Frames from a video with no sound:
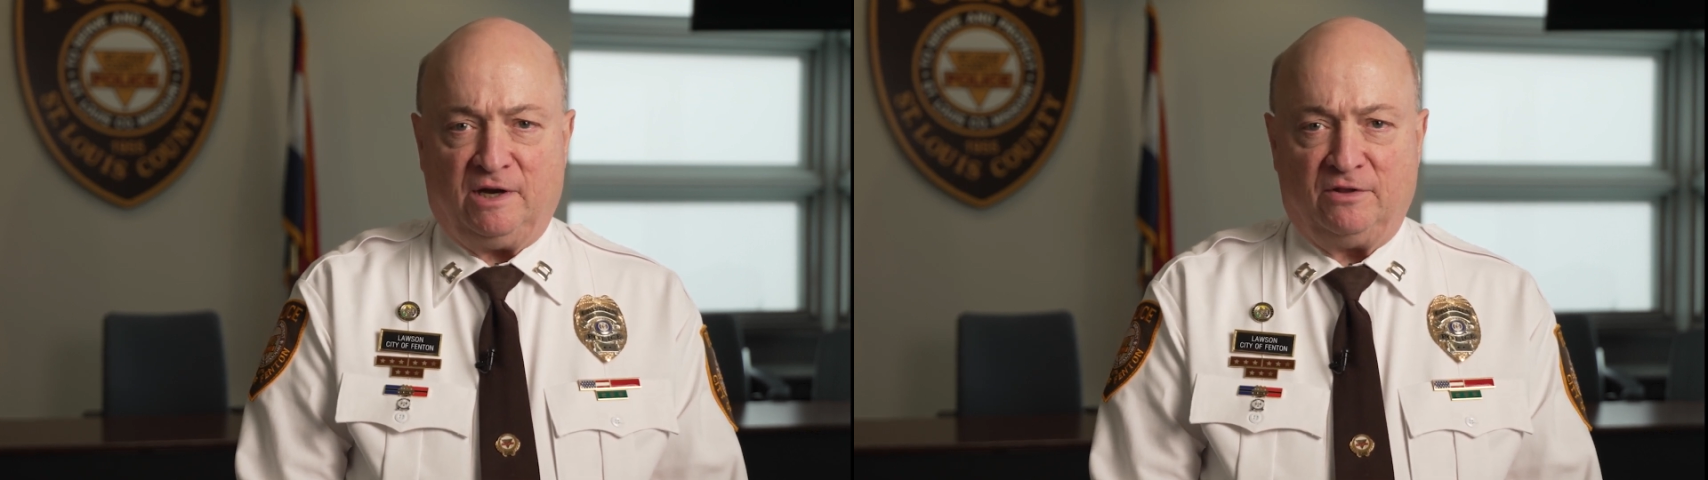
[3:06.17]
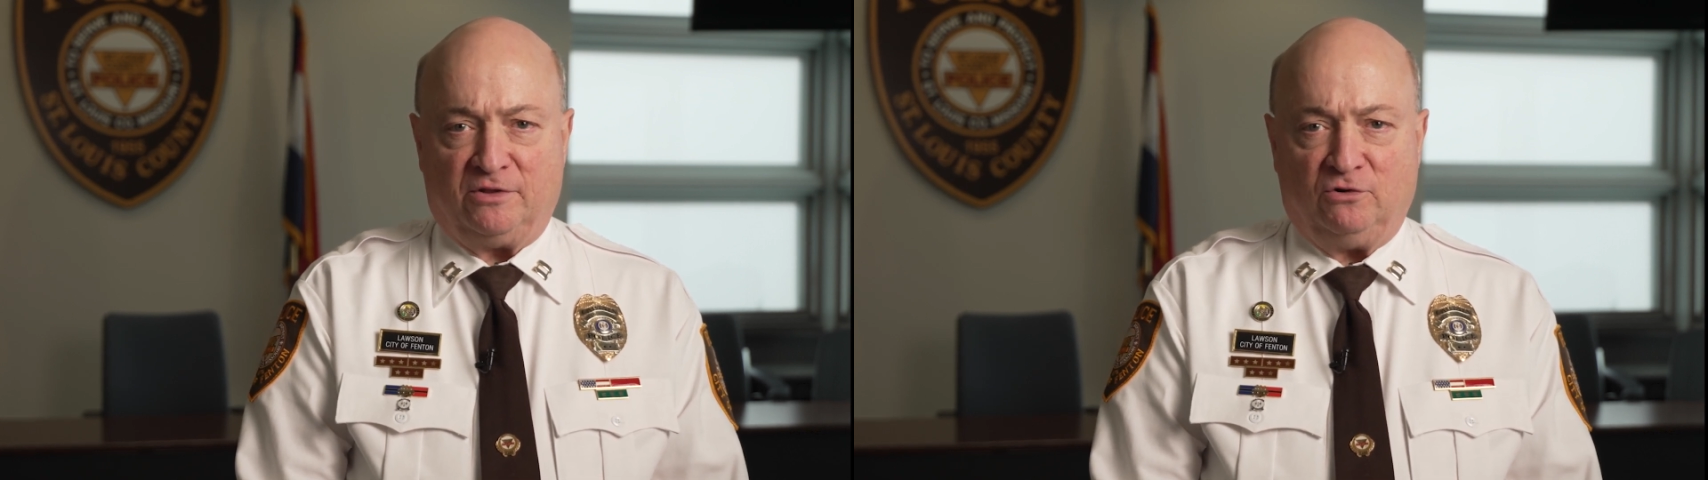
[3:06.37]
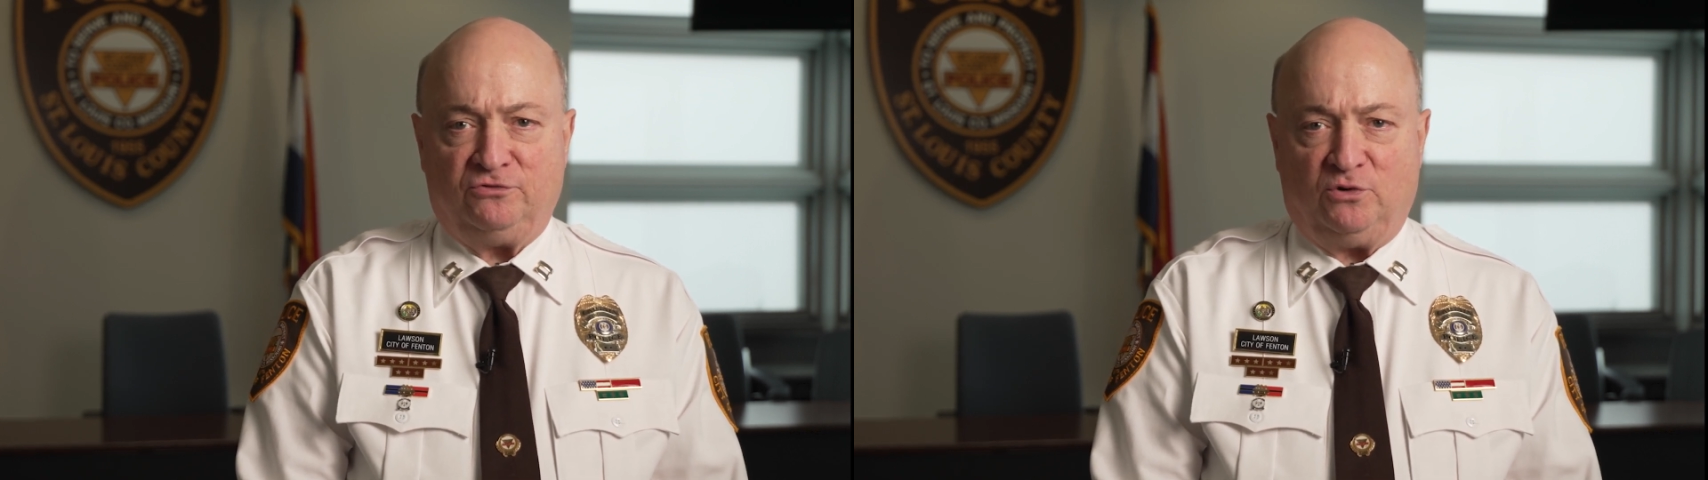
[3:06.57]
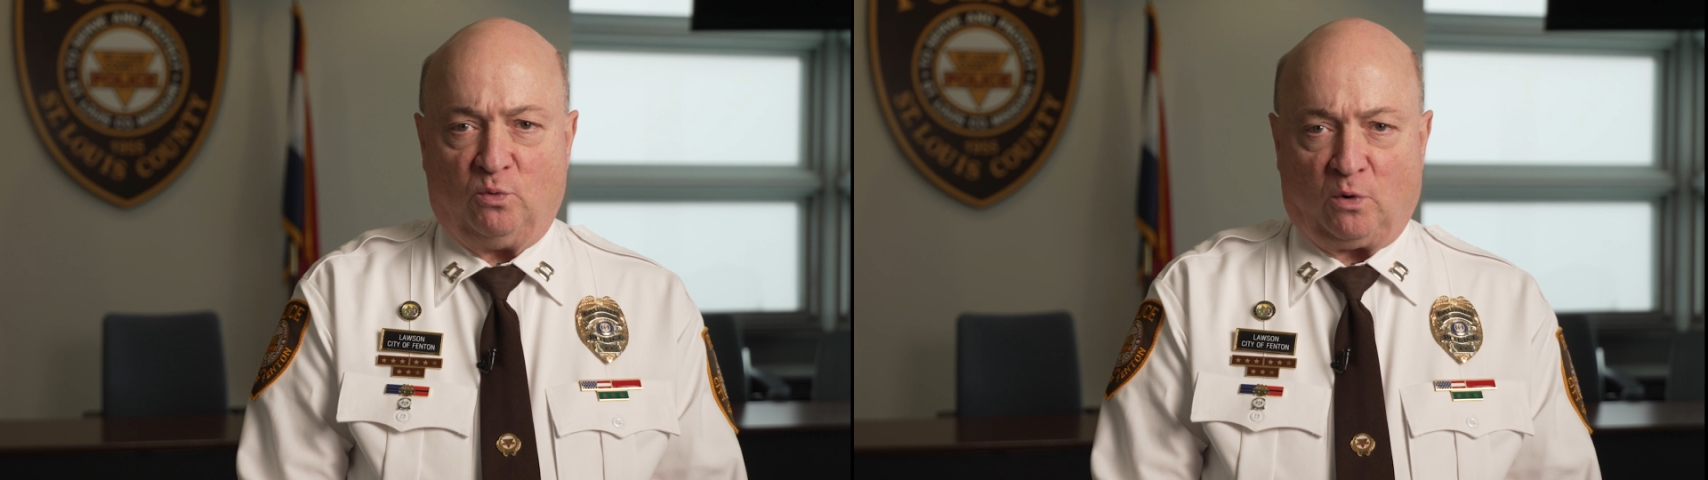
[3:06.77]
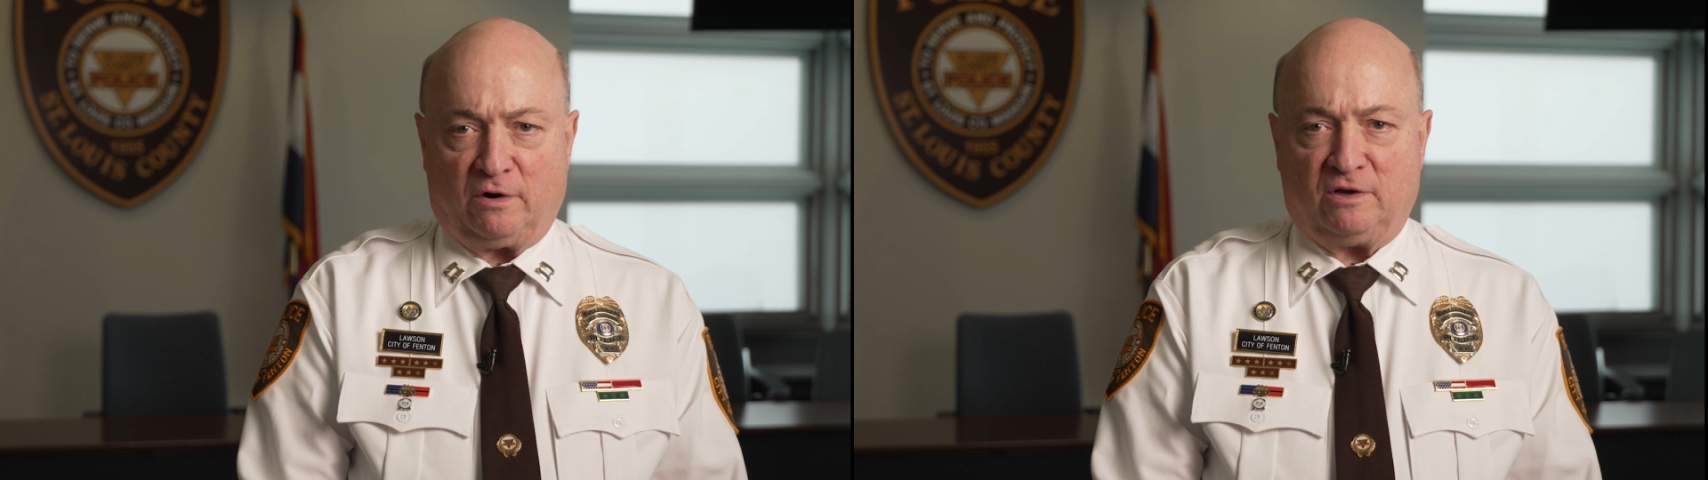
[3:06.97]
and those who
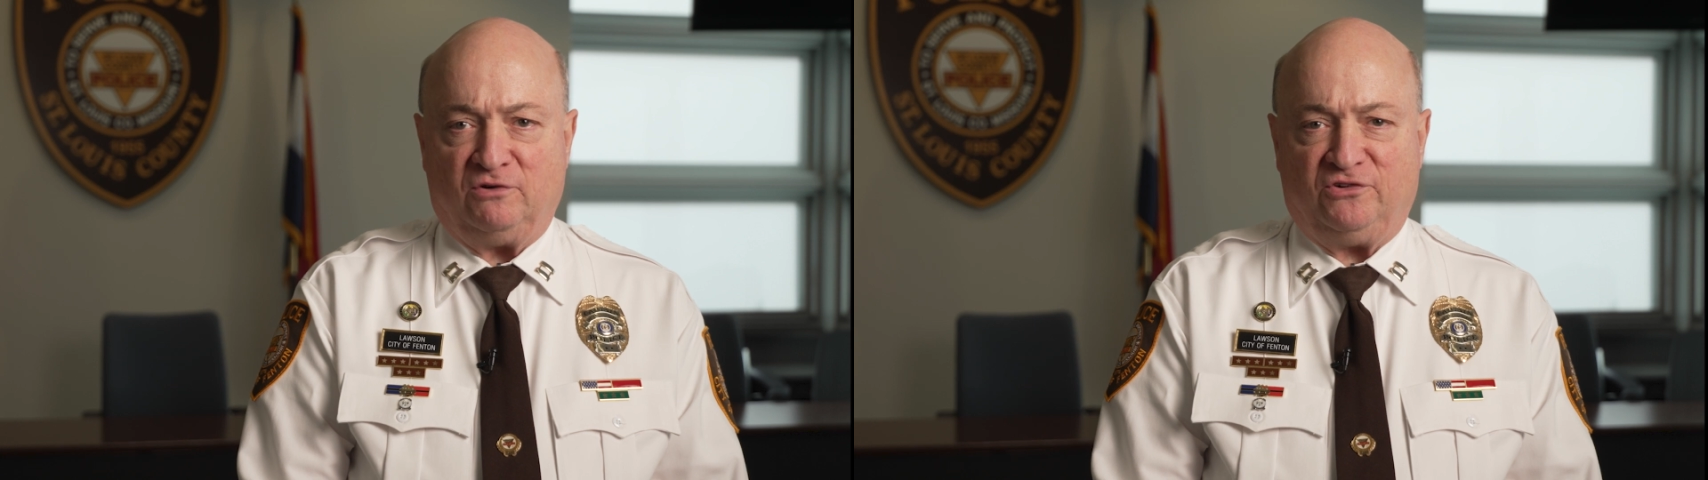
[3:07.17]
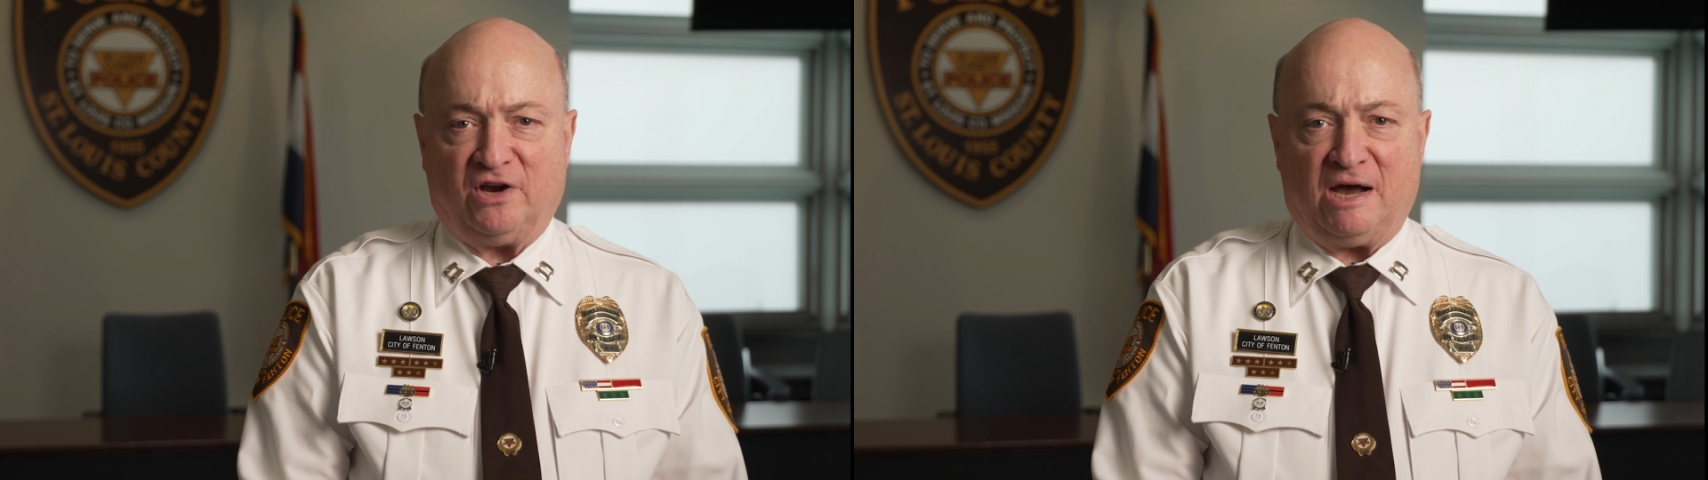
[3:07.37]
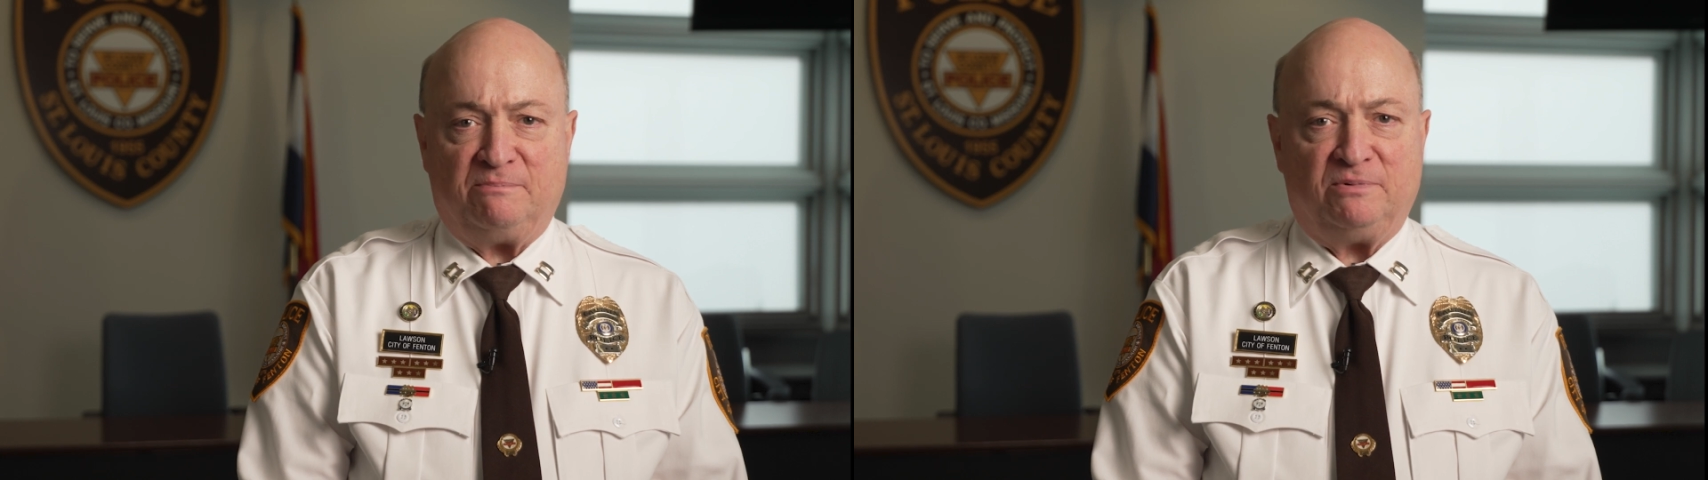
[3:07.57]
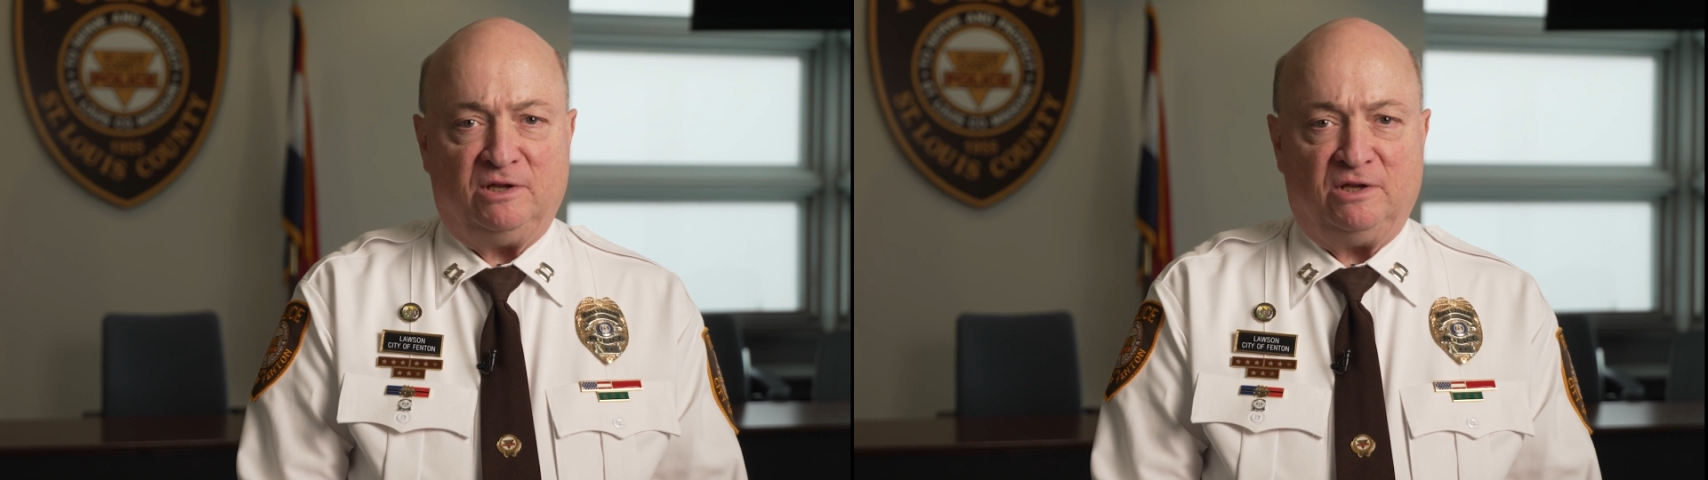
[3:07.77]
work and shop